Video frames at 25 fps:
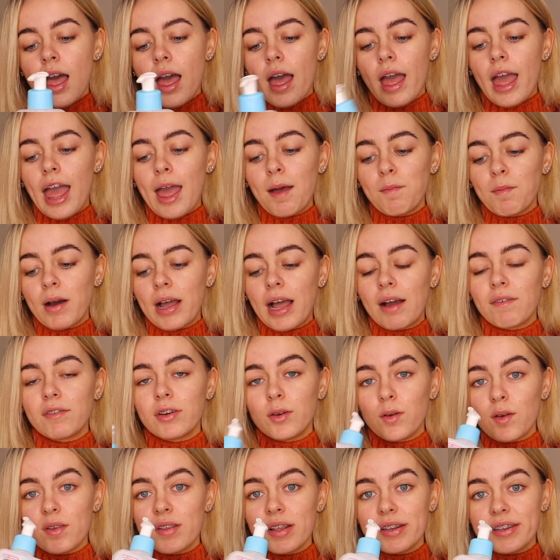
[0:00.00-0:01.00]
I have
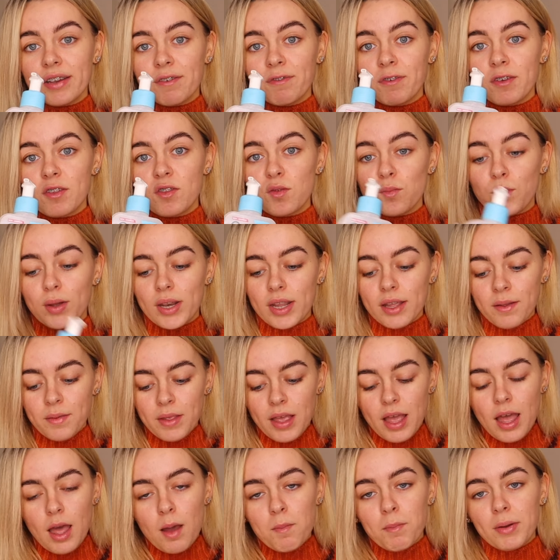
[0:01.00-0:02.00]
noticed a difference with it.
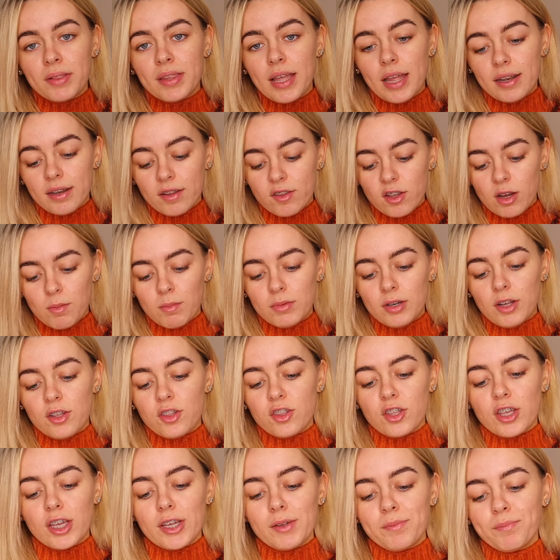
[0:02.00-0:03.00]
But then the
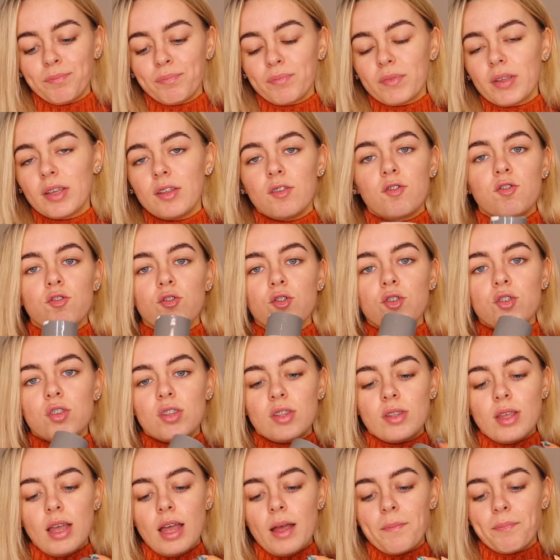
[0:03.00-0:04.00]
Dermalogica is
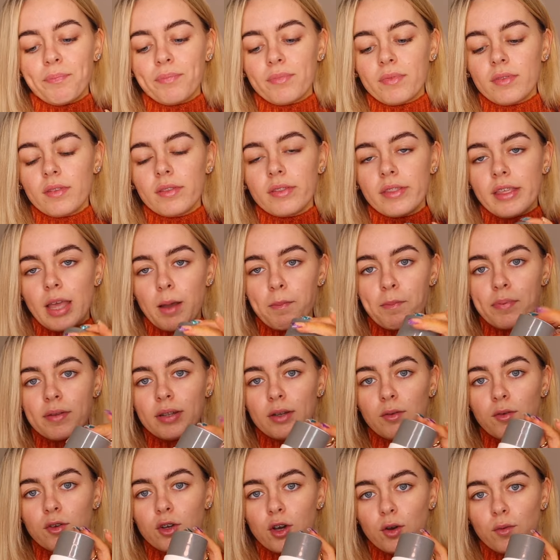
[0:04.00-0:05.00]
just the
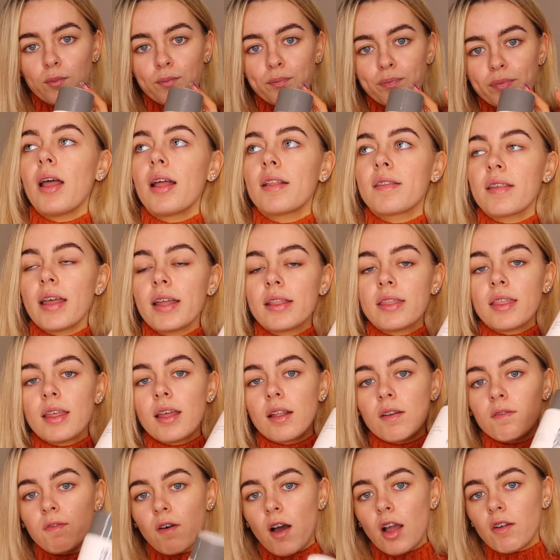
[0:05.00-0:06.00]
absolute go. It's like
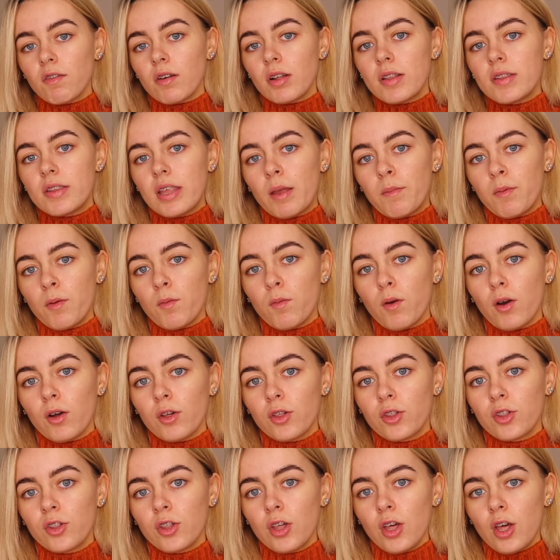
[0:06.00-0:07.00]
the Environ Sebu
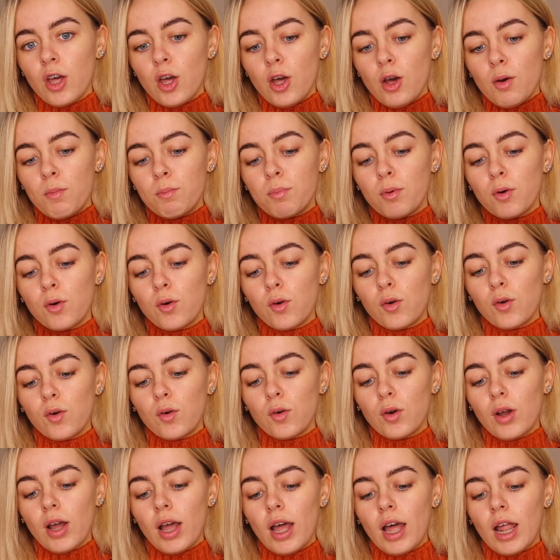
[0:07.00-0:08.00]
wash,
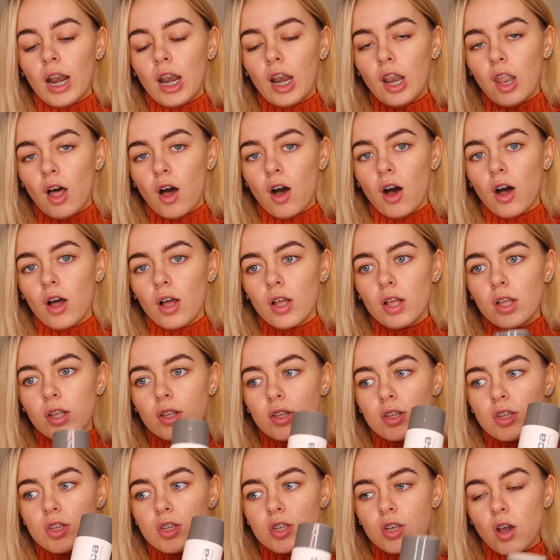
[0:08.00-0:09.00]
but a lot
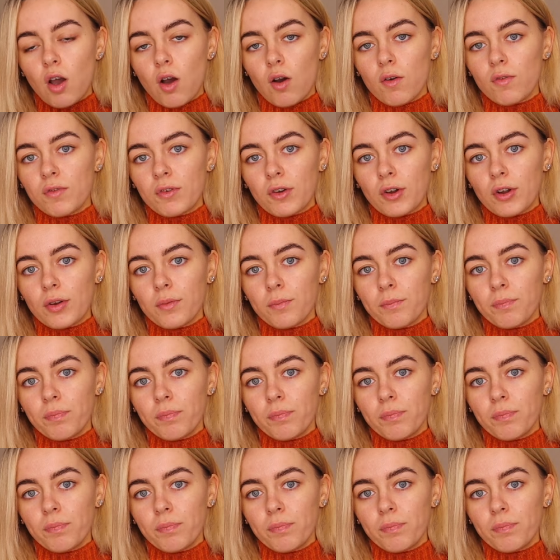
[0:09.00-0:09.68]
softer.